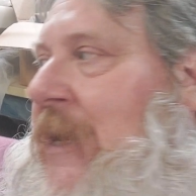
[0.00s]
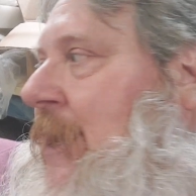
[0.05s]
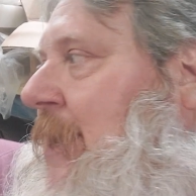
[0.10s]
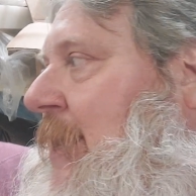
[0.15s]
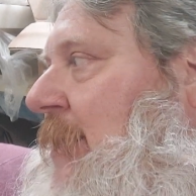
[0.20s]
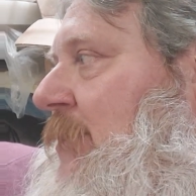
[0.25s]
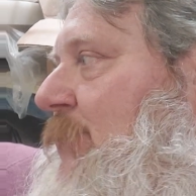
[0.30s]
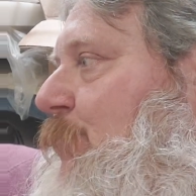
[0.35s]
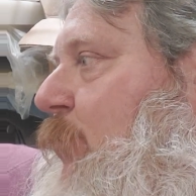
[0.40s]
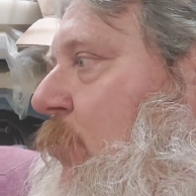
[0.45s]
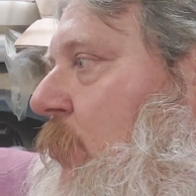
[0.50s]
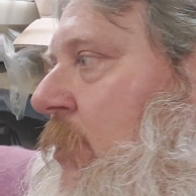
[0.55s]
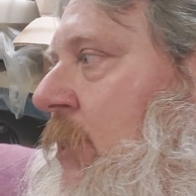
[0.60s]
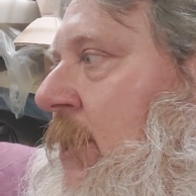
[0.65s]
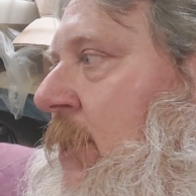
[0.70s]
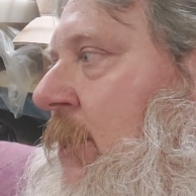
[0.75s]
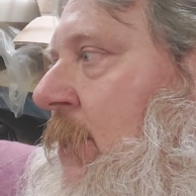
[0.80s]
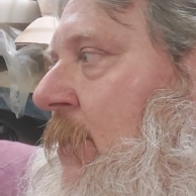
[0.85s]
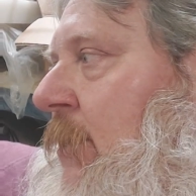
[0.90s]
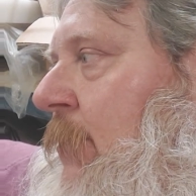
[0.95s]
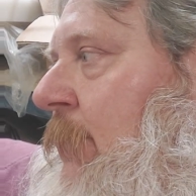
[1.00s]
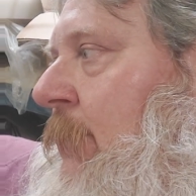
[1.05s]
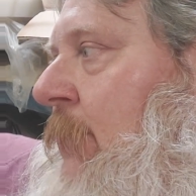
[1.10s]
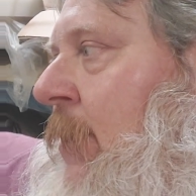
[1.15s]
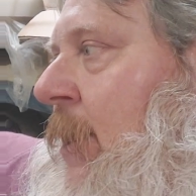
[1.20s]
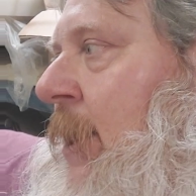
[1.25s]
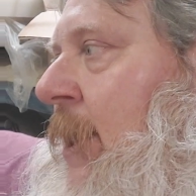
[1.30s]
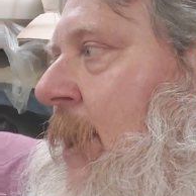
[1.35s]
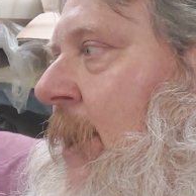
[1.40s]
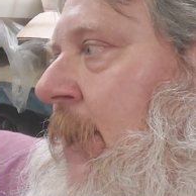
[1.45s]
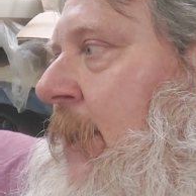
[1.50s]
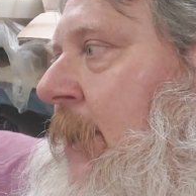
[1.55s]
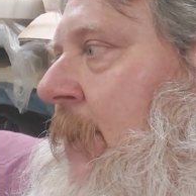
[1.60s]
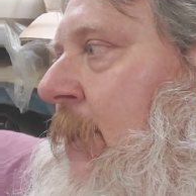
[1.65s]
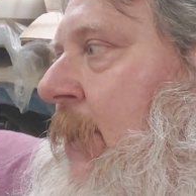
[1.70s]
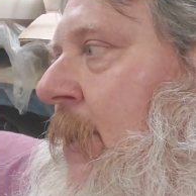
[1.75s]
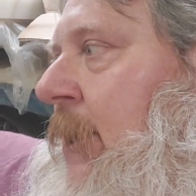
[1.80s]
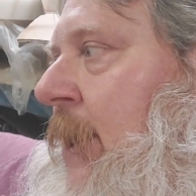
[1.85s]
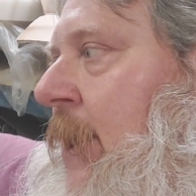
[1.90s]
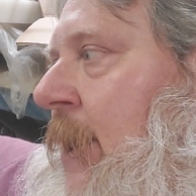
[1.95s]
is putting
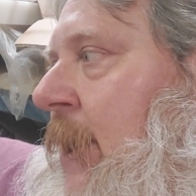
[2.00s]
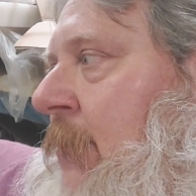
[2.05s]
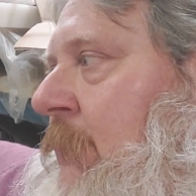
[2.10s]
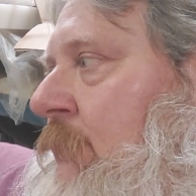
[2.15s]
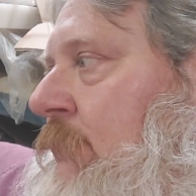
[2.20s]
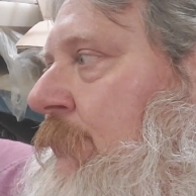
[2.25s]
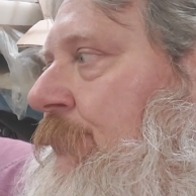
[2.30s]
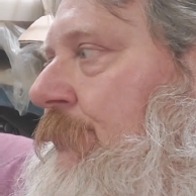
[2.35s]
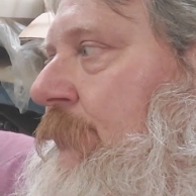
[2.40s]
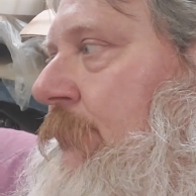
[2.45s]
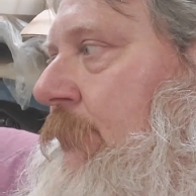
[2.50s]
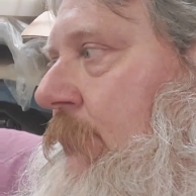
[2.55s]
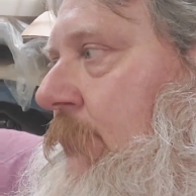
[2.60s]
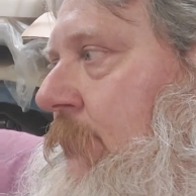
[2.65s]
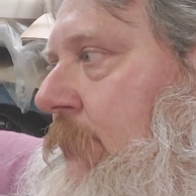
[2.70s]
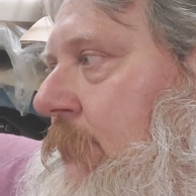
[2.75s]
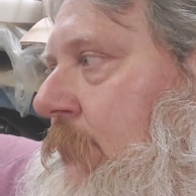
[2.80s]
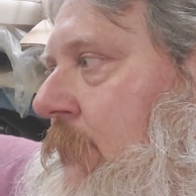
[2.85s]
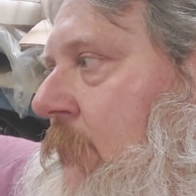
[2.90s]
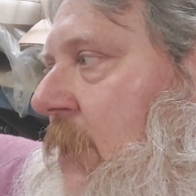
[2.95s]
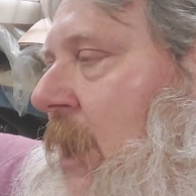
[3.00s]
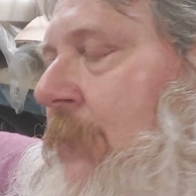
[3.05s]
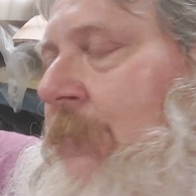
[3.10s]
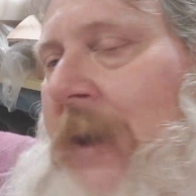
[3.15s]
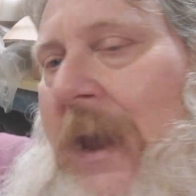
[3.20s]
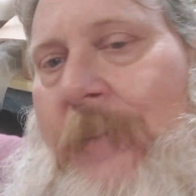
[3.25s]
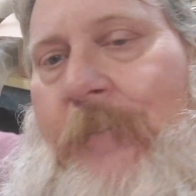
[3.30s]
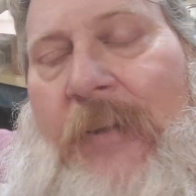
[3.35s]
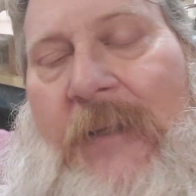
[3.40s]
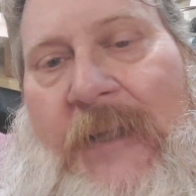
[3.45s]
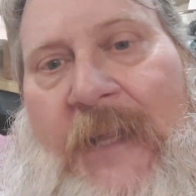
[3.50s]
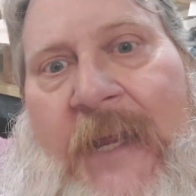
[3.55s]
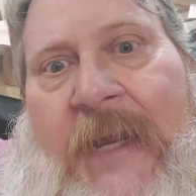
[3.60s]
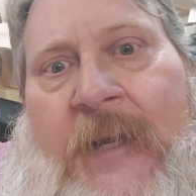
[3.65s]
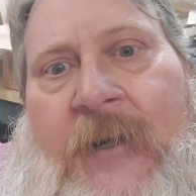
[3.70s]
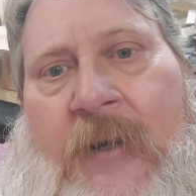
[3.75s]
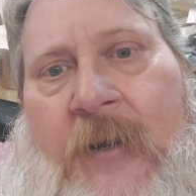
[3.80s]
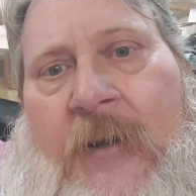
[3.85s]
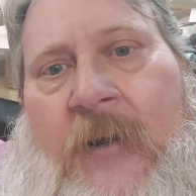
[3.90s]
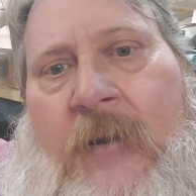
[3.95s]
my my
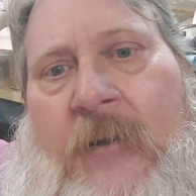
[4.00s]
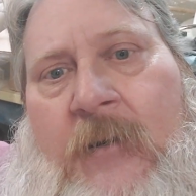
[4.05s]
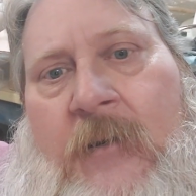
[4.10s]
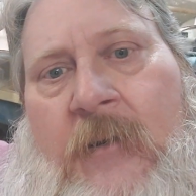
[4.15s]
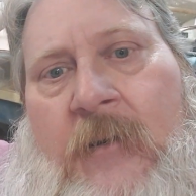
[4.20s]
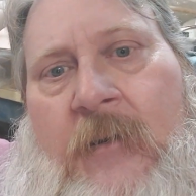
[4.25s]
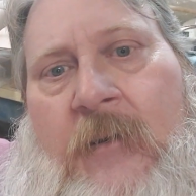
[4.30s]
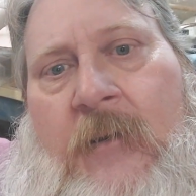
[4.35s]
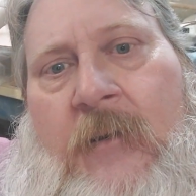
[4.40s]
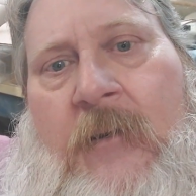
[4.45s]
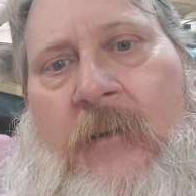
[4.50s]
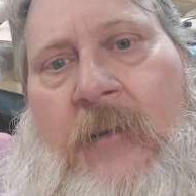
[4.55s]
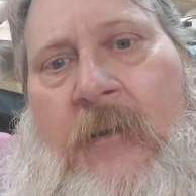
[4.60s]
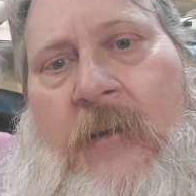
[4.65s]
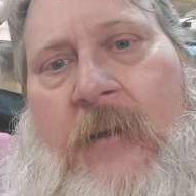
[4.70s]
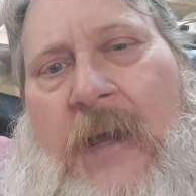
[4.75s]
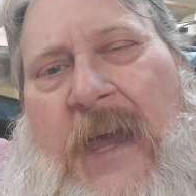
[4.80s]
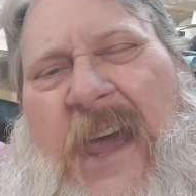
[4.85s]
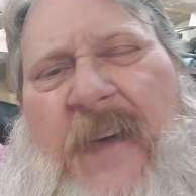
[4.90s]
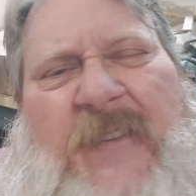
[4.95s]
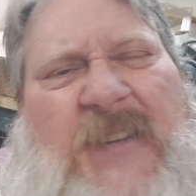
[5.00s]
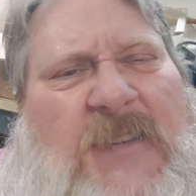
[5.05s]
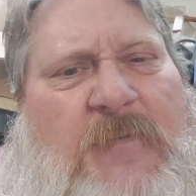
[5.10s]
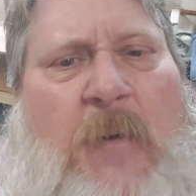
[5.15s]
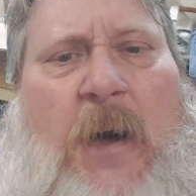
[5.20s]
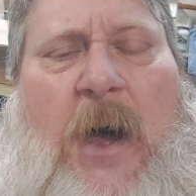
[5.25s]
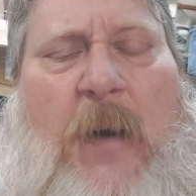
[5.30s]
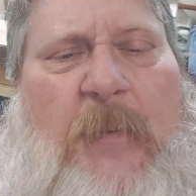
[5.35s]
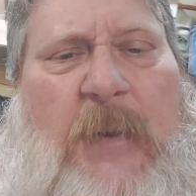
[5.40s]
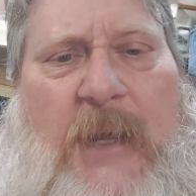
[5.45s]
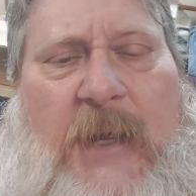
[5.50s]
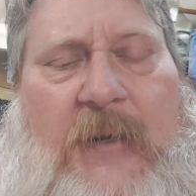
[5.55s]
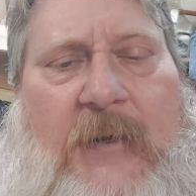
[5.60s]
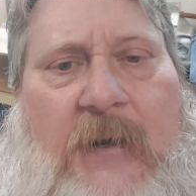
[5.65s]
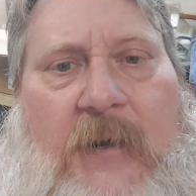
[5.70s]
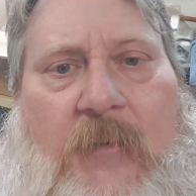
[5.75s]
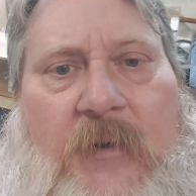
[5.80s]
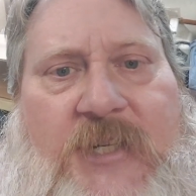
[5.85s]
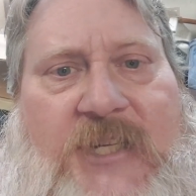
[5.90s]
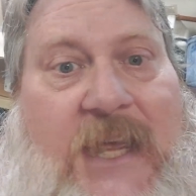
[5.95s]
planer. I have a small
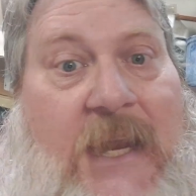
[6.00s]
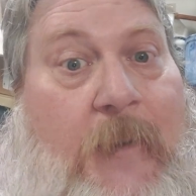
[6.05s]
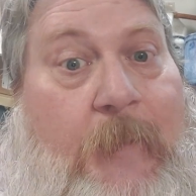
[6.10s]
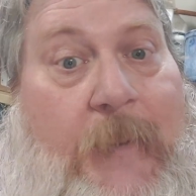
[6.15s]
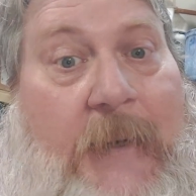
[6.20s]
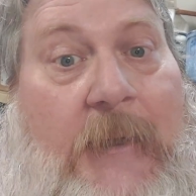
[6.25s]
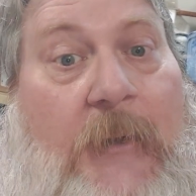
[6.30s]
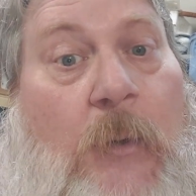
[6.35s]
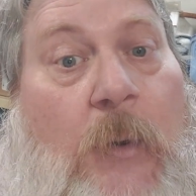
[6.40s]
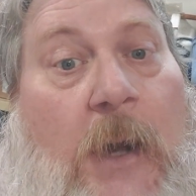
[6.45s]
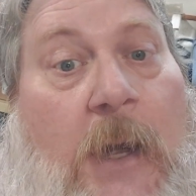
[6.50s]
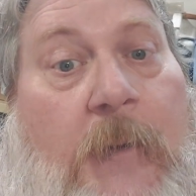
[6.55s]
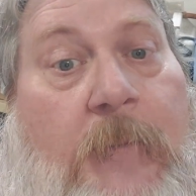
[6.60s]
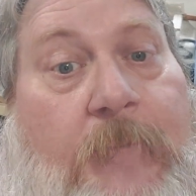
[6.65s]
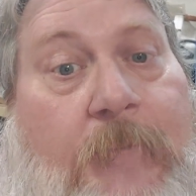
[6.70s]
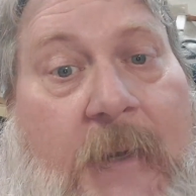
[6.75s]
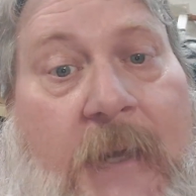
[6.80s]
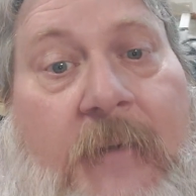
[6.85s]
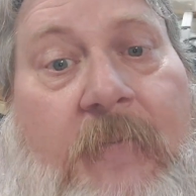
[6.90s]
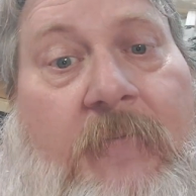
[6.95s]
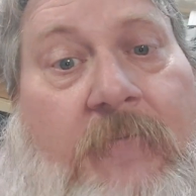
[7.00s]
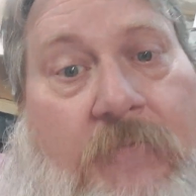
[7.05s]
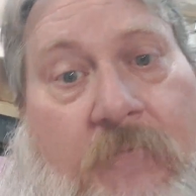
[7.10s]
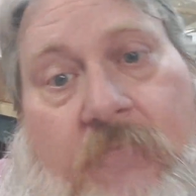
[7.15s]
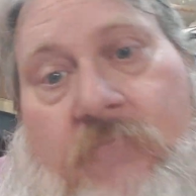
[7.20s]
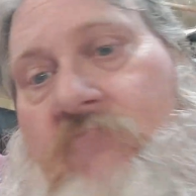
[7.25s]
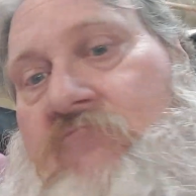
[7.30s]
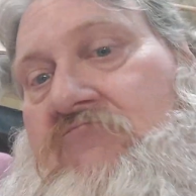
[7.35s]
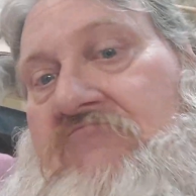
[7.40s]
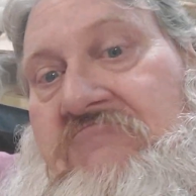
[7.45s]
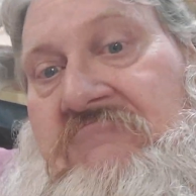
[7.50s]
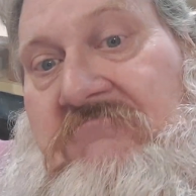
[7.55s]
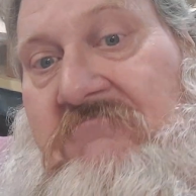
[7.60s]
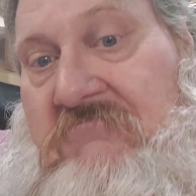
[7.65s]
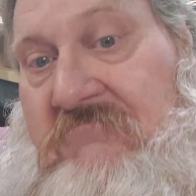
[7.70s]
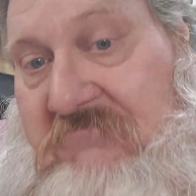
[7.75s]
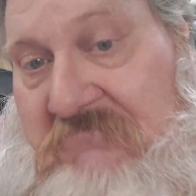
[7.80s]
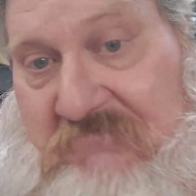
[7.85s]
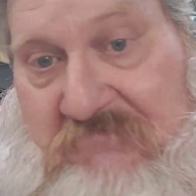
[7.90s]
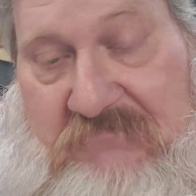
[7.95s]
planer. I wish I had a bigger one, but
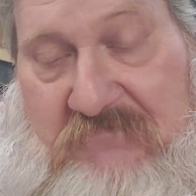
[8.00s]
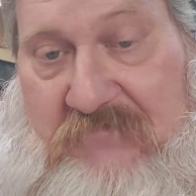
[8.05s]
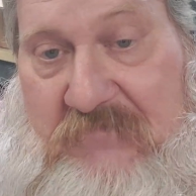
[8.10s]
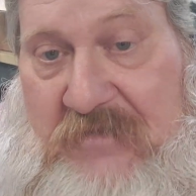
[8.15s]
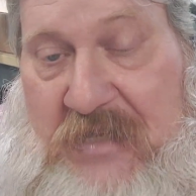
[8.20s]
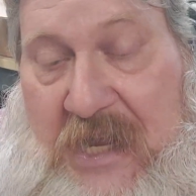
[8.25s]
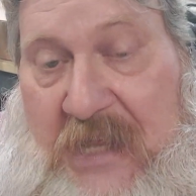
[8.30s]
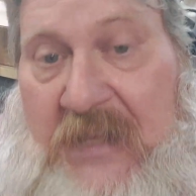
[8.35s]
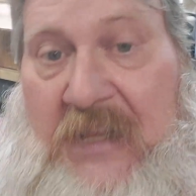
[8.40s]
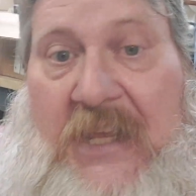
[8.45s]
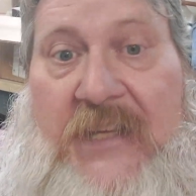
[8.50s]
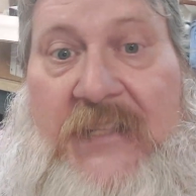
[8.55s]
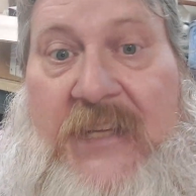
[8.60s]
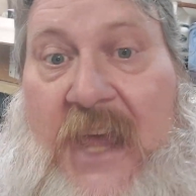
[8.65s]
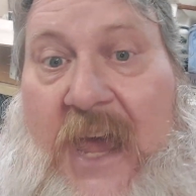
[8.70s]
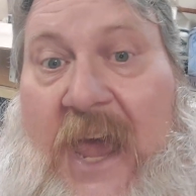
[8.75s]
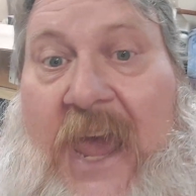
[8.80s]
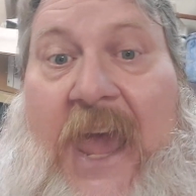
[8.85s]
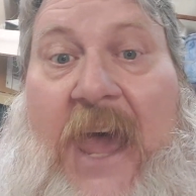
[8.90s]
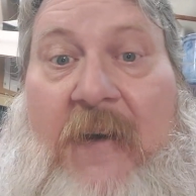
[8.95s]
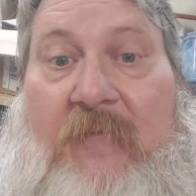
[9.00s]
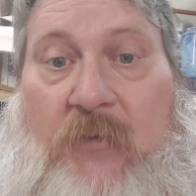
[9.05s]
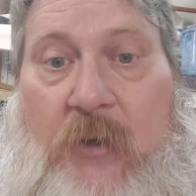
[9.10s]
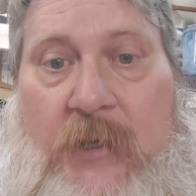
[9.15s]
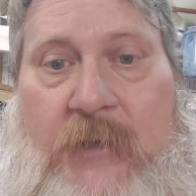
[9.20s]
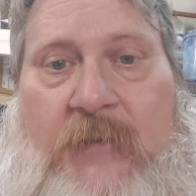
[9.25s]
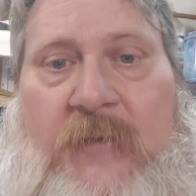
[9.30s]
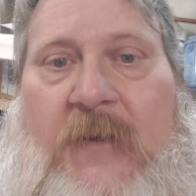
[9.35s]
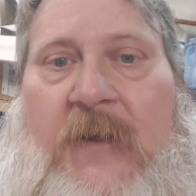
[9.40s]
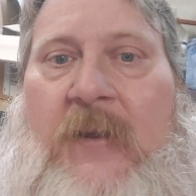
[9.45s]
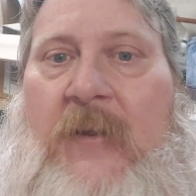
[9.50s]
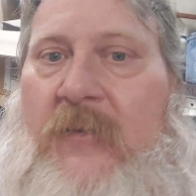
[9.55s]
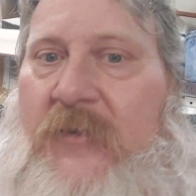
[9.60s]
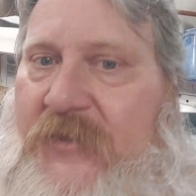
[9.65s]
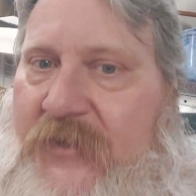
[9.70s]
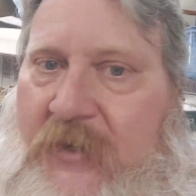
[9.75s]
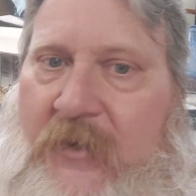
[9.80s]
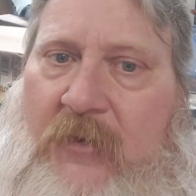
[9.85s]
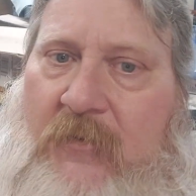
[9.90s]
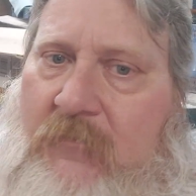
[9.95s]
nonetheless, I have one.
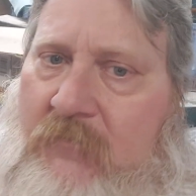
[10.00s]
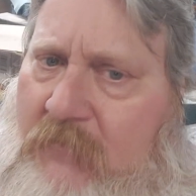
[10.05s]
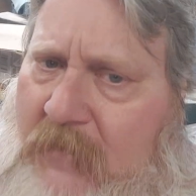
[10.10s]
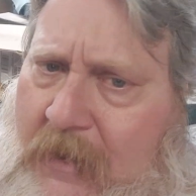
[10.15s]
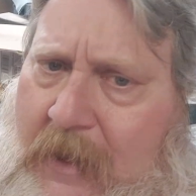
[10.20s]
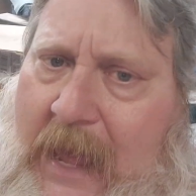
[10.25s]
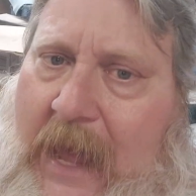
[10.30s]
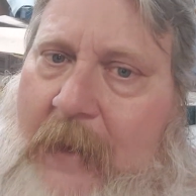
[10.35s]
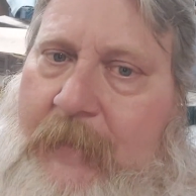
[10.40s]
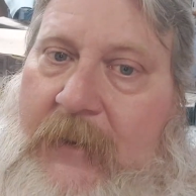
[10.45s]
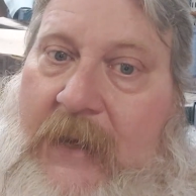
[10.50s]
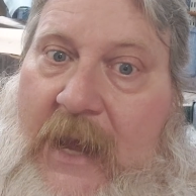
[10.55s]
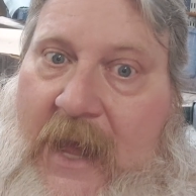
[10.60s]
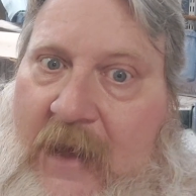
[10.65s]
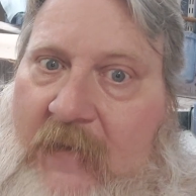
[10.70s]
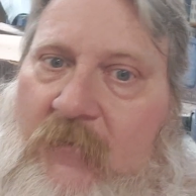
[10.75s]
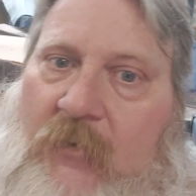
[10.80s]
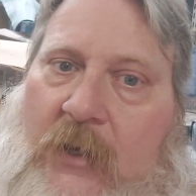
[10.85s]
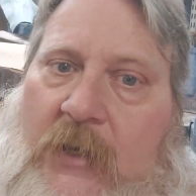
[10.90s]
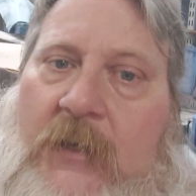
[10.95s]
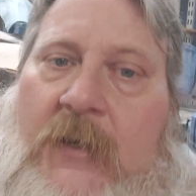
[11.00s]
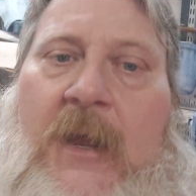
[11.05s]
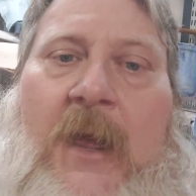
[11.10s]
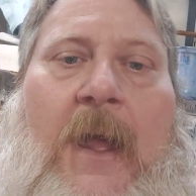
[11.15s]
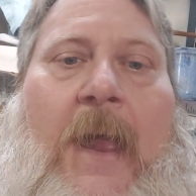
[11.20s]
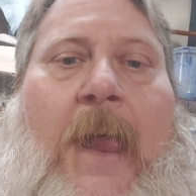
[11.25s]
So I'm happy I have one.